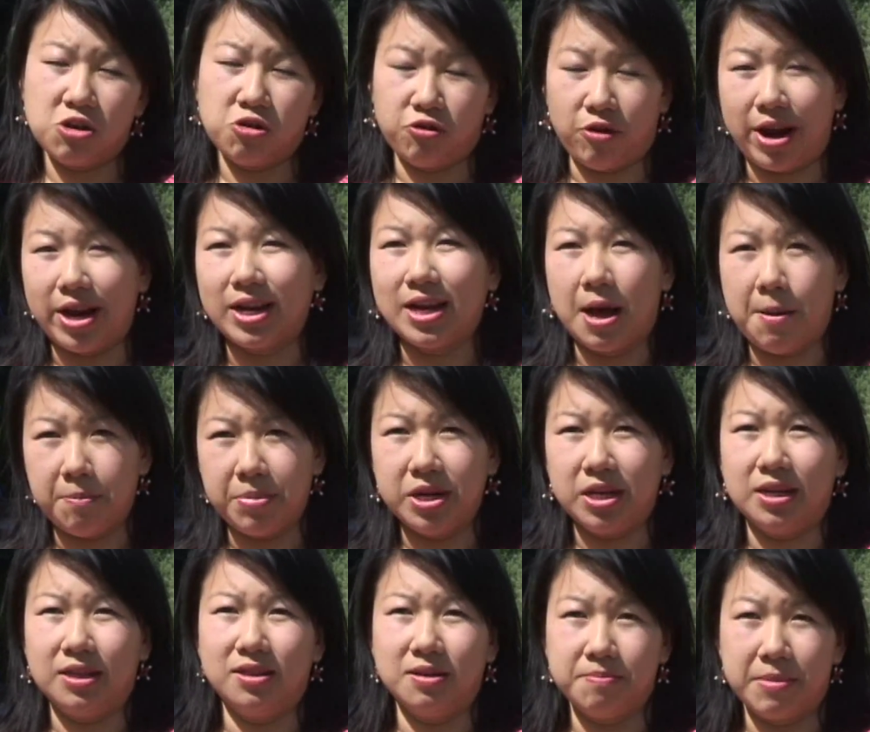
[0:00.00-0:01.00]
great
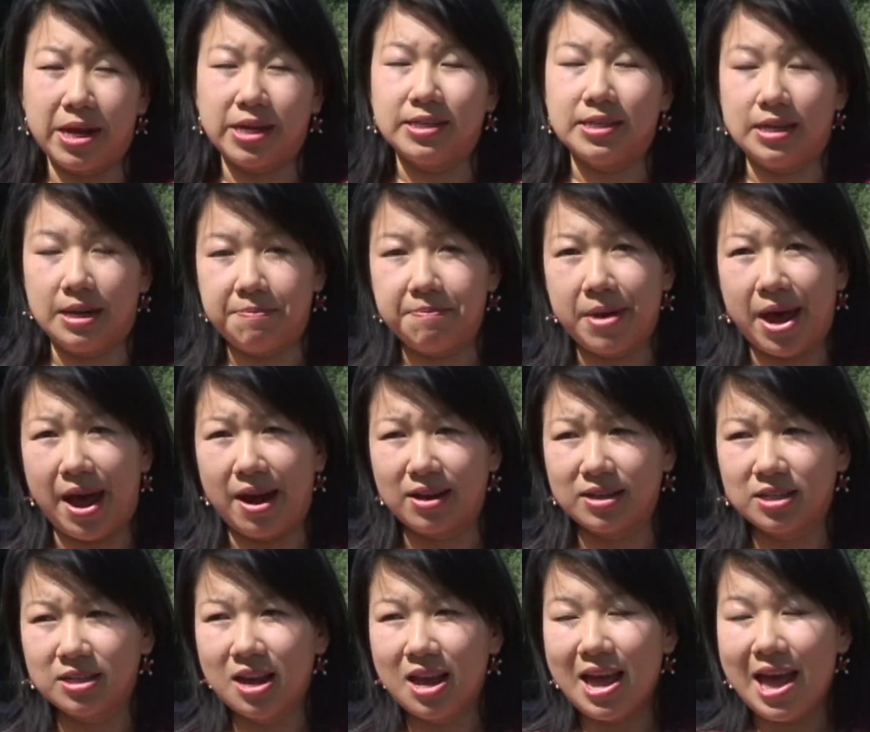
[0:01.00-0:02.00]
company that makes an
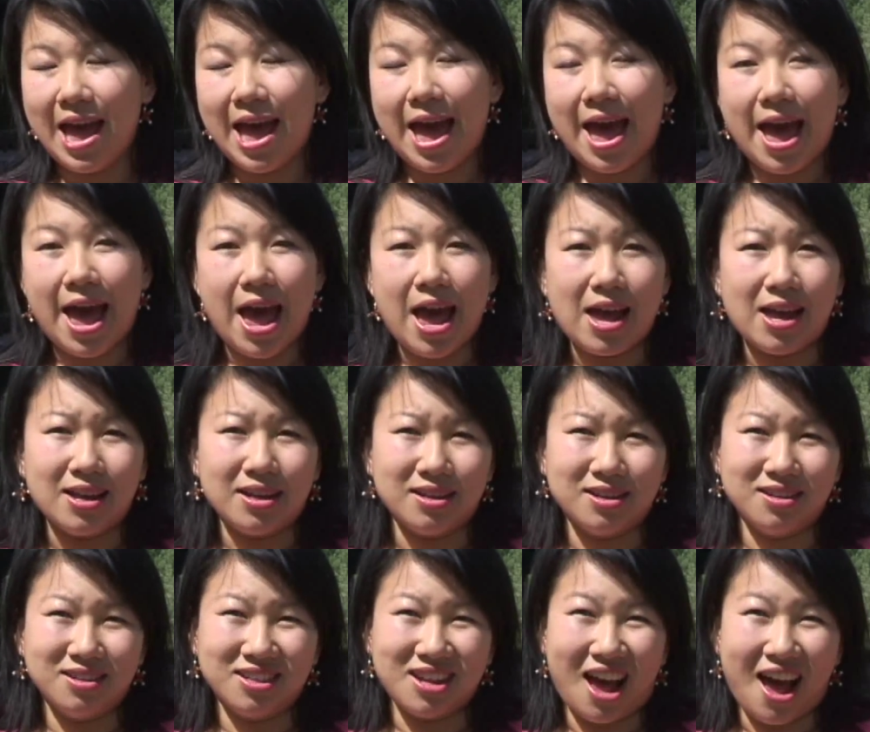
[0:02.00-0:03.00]
impact.
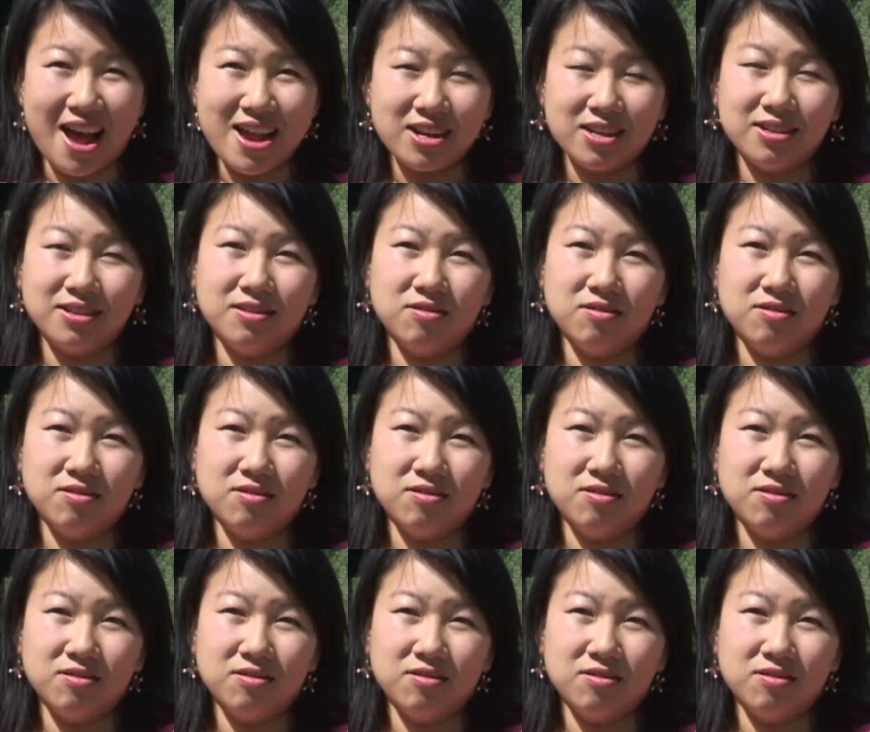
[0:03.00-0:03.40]
And I